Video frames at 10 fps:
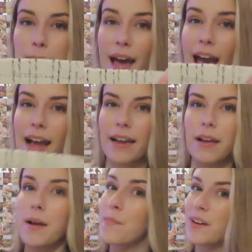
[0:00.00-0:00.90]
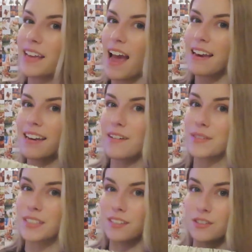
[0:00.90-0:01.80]
back, but again, it
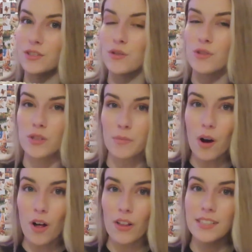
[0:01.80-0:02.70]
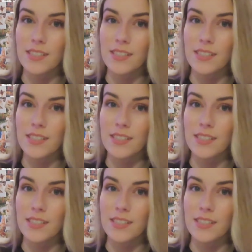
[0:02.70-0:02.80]
was a little too small,